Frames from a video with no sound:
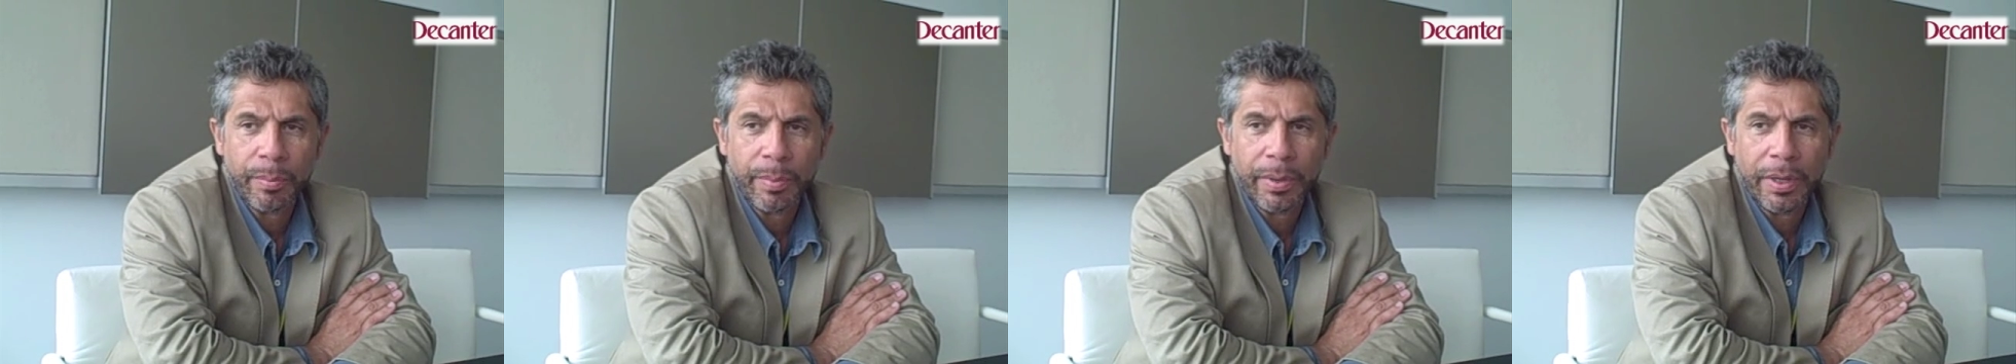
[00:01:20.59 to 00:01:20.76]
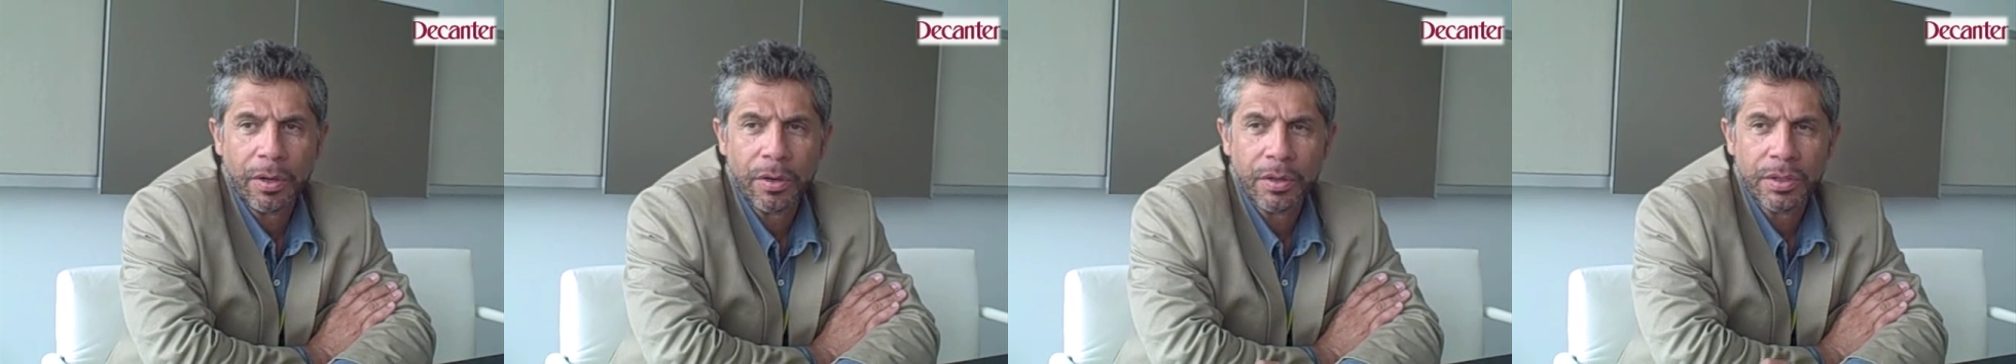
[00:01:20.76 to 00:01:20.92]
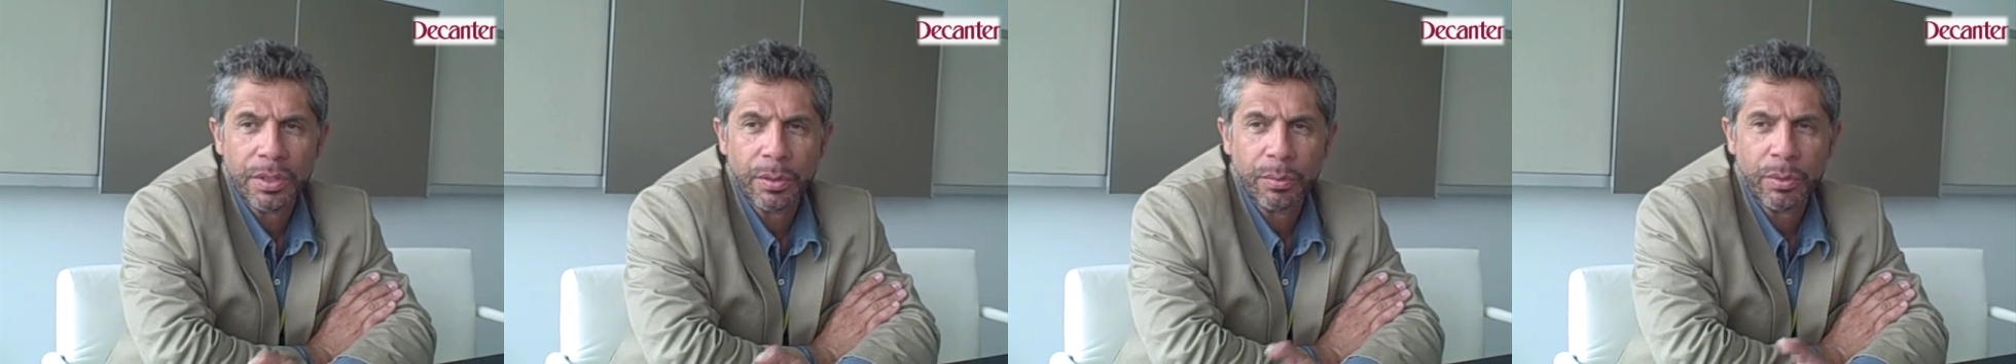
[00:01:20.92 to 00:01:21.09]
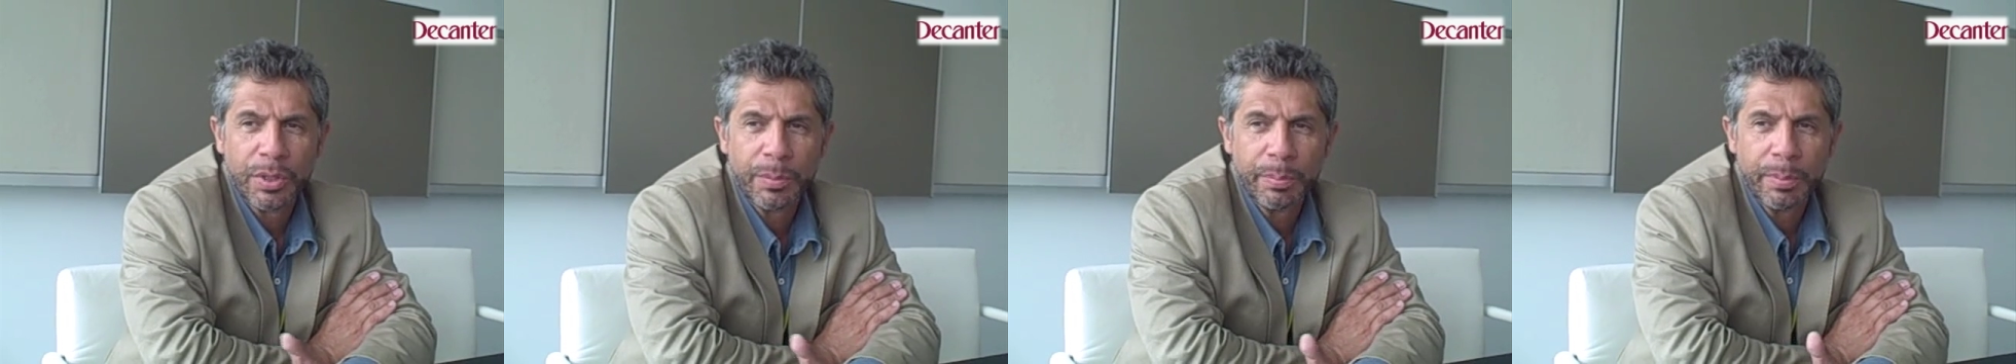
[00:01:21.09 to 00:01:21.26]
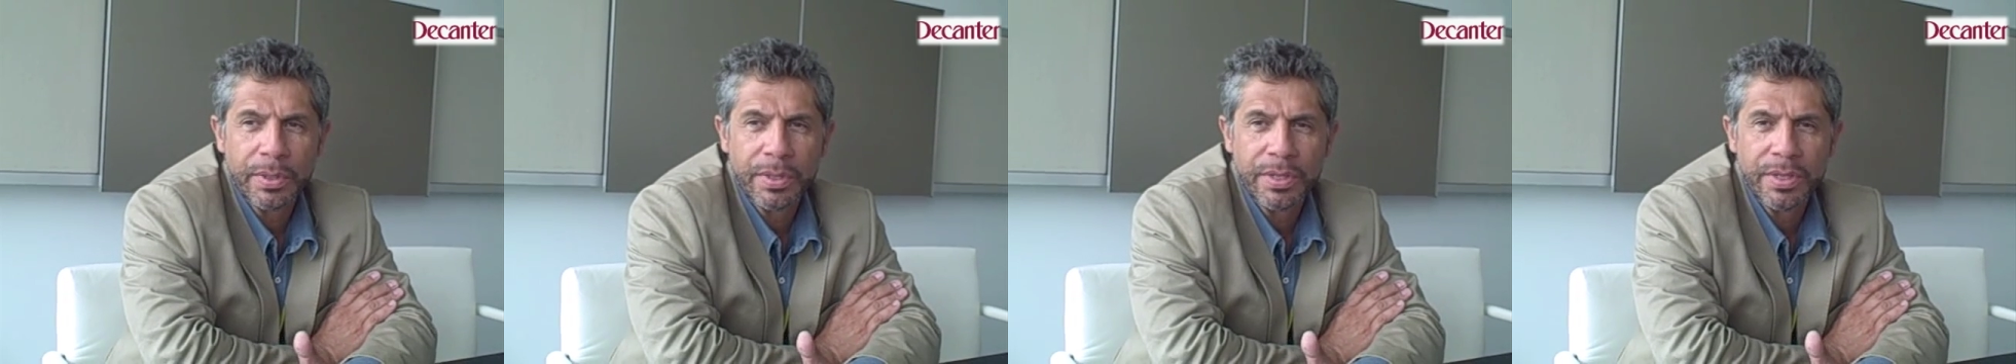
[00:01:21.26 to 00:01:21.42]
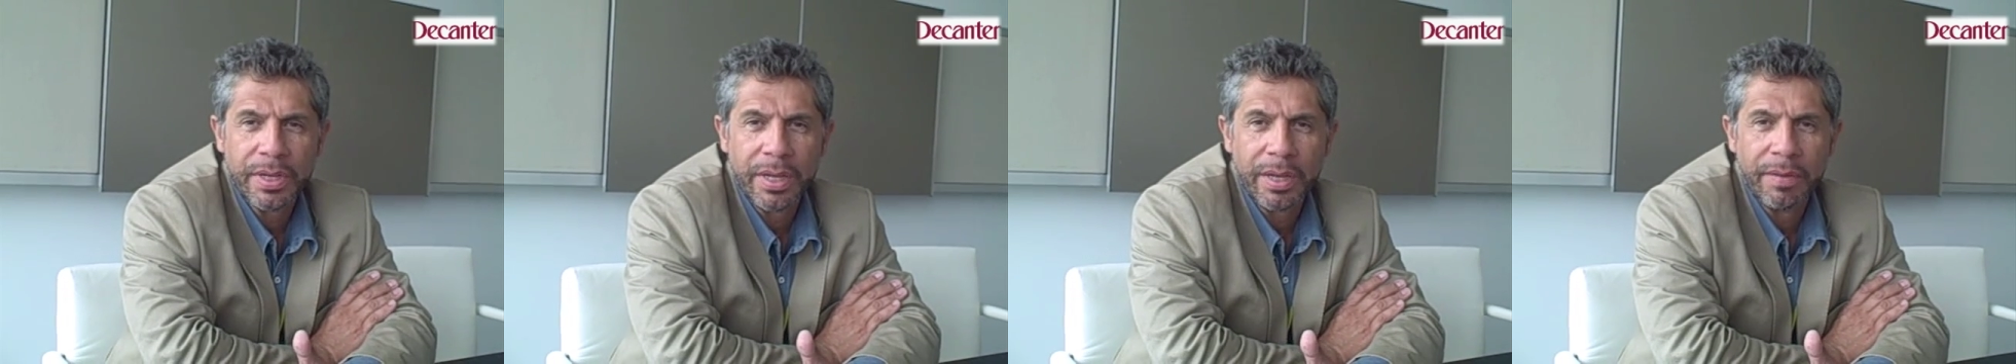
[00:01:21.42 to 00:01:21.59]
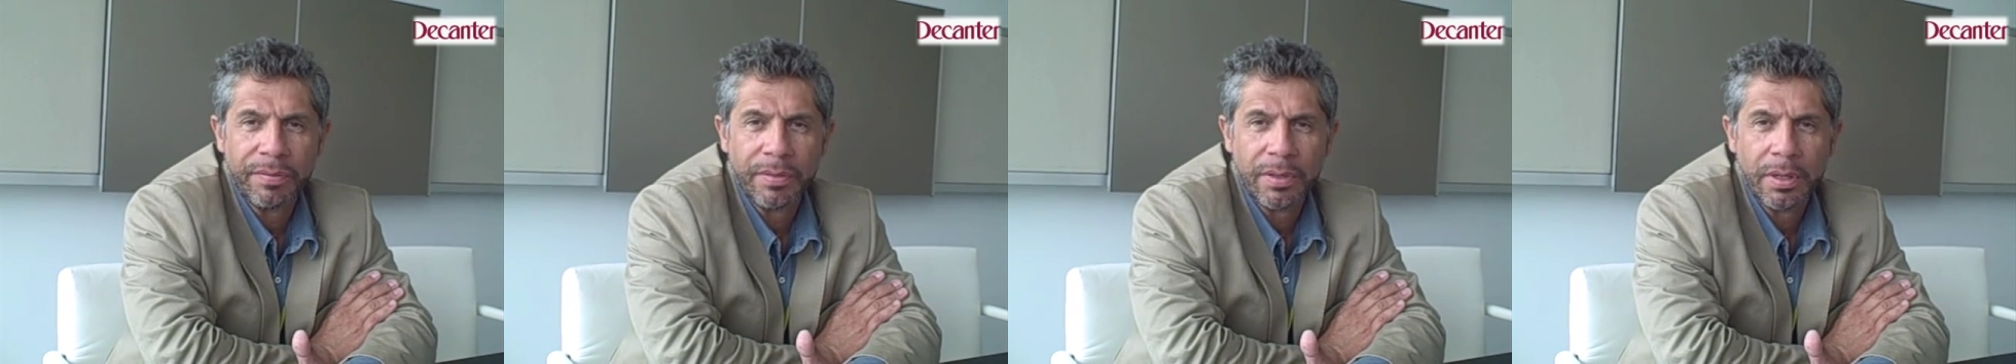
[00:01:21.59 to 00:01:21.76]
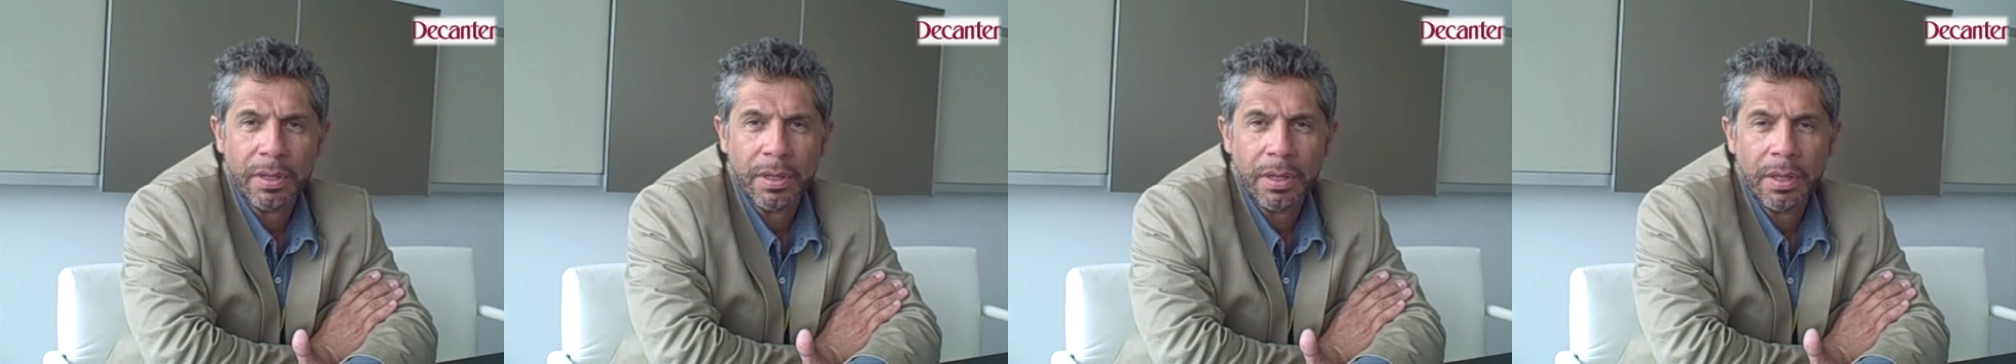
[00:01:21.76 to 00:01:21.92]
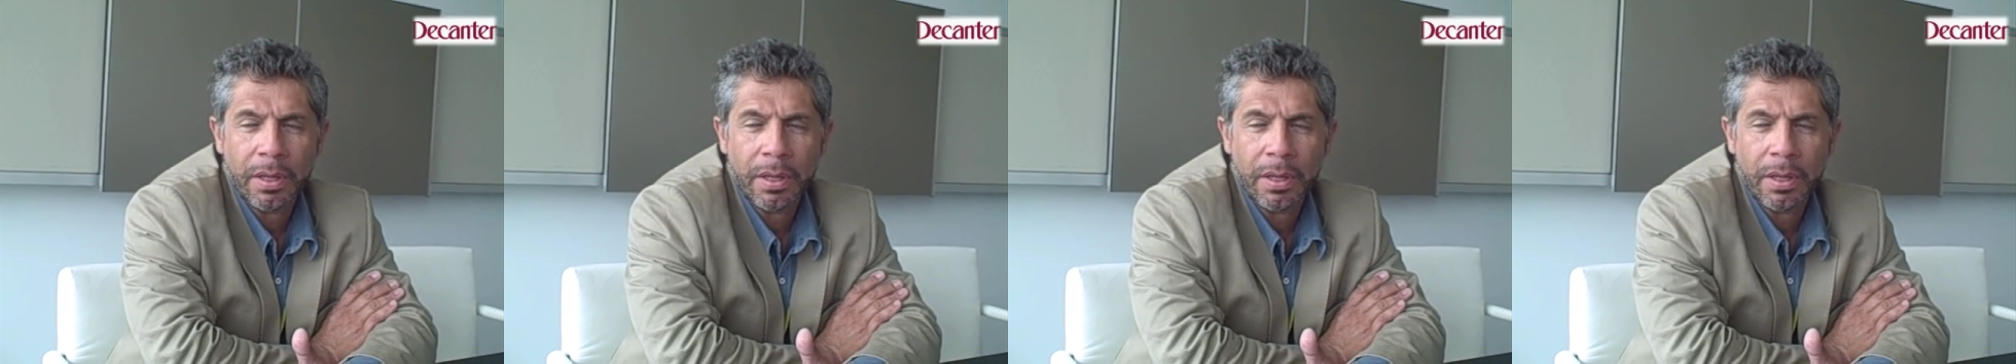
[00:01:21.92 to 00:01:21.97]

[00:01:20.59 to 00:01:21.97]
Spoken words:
because it was perceived